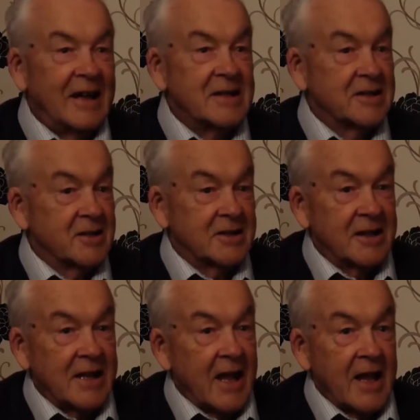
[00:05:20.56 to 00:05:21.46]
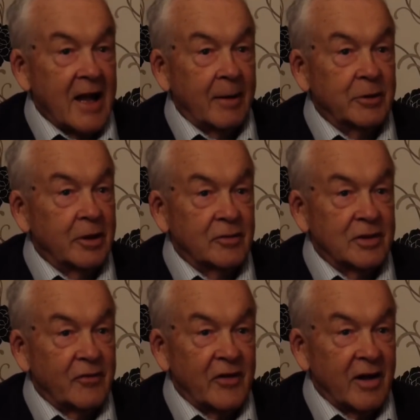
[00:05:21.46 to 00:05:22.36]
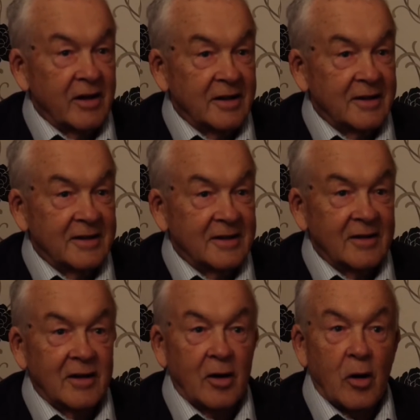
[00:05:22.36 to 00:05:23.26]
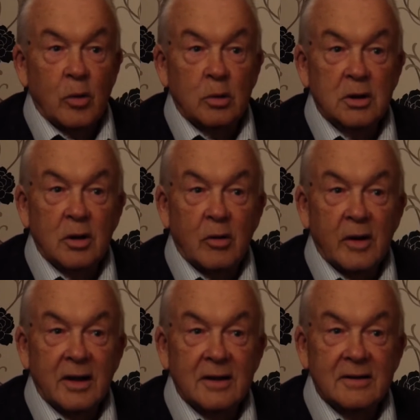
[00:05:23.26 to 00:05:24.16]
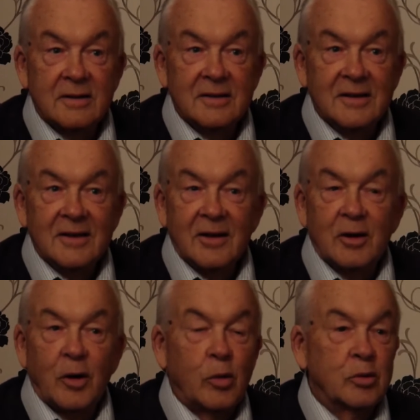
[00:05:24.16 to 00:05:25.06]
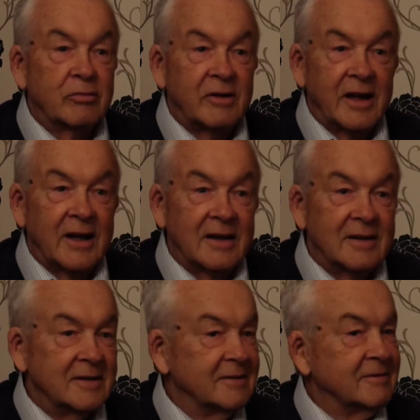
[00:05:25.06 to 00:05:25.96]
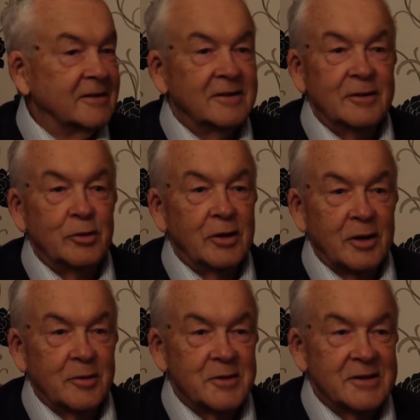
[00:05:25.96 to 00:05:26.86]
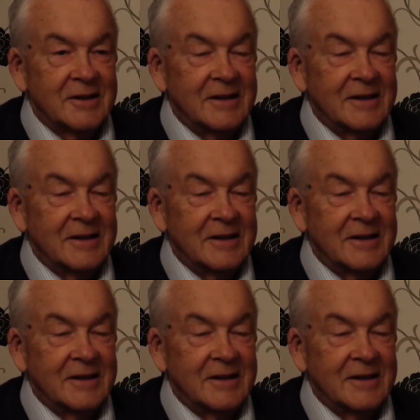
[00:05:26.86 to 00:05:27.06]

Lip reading: is this the day I'm going to find the gold coin, the gold ring? Who knows?